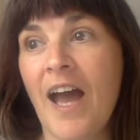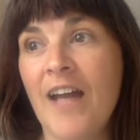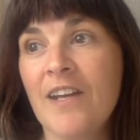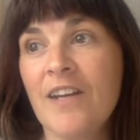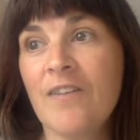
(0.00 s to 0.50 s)

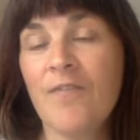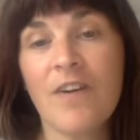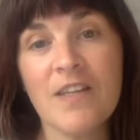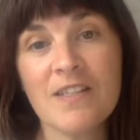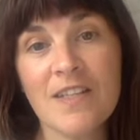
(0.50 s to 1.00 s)
then the
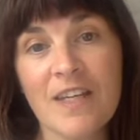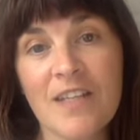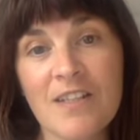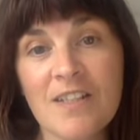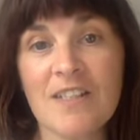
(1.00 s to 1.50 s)
first thing
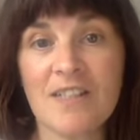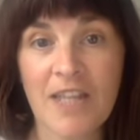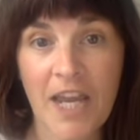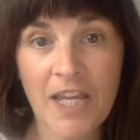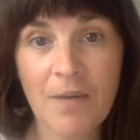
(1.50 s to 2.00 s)
he does is
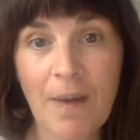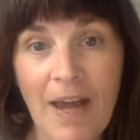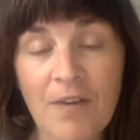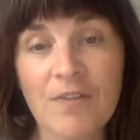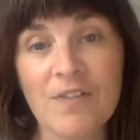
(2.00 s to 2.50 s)
take him
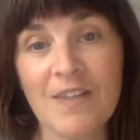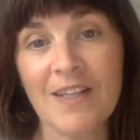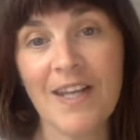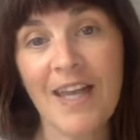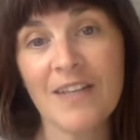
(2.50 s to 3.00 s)
out to
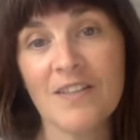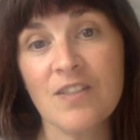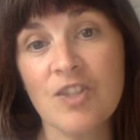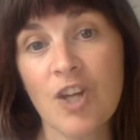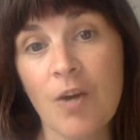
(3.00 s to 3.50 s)
the land
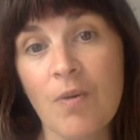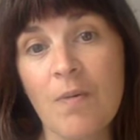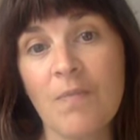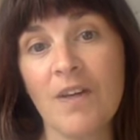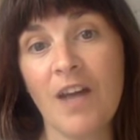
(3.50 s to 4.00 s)
to show
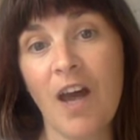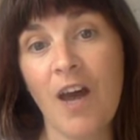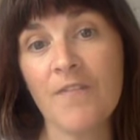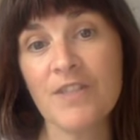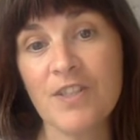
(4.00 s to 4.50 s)
him the
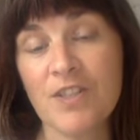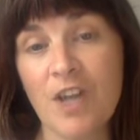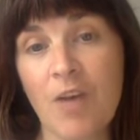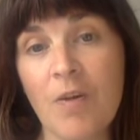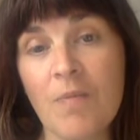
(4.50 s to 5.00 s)
calves, to
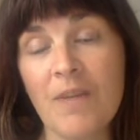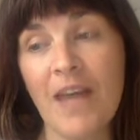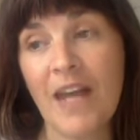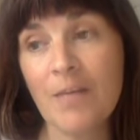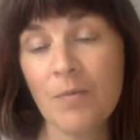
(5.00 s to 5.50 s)
show him the
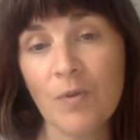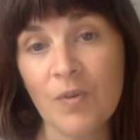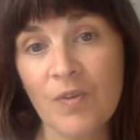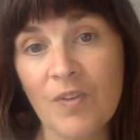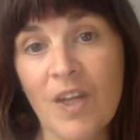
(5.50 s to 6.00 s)

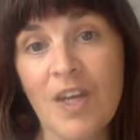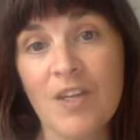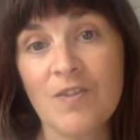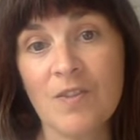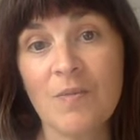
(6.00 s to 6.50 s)
animals,
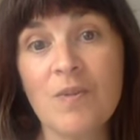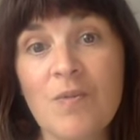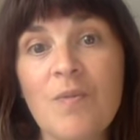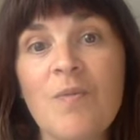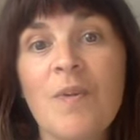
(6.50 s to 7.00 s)

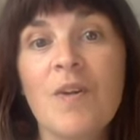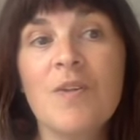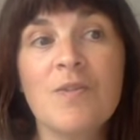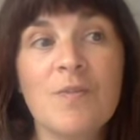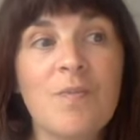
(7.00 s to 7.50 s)
to
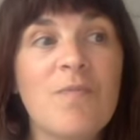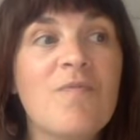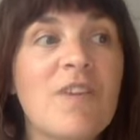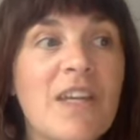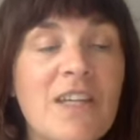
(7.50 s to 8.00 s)

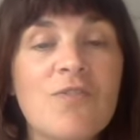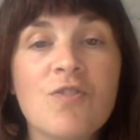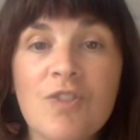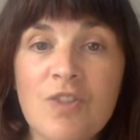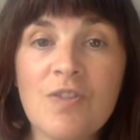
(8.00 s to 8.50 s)

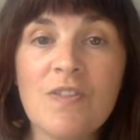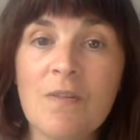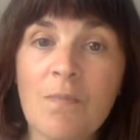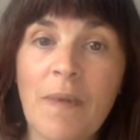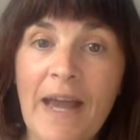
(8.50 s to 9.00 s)
reintroduce
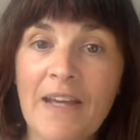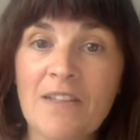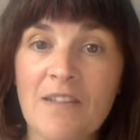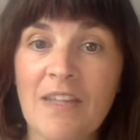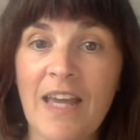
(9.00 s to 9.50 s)
him
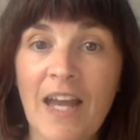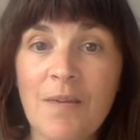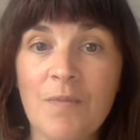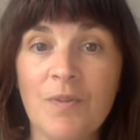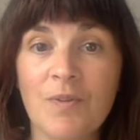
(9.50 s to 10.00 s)
back to the
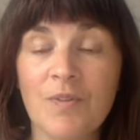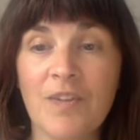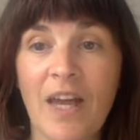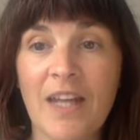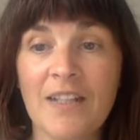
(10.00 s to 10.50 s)

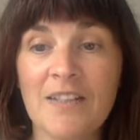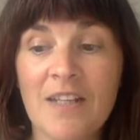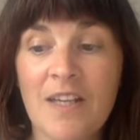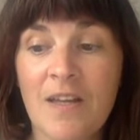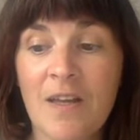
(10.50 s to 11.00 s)
animals. And
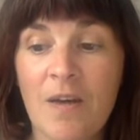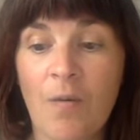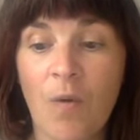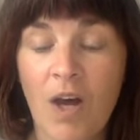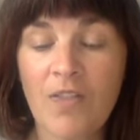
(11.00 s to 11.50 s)

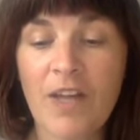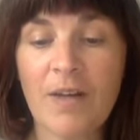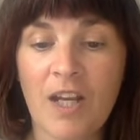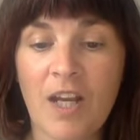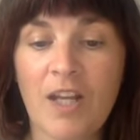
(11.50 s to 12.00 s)
while
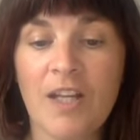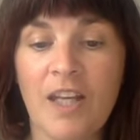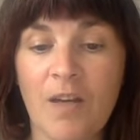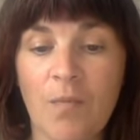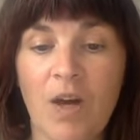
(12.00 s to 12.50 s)
they're
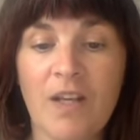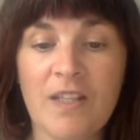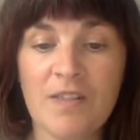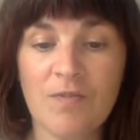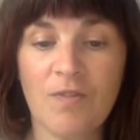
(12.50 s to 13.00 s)
learning, and while
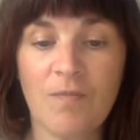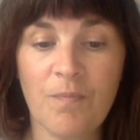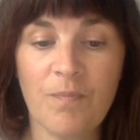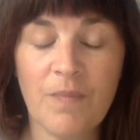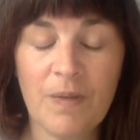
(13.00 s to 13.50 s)
he's sort of,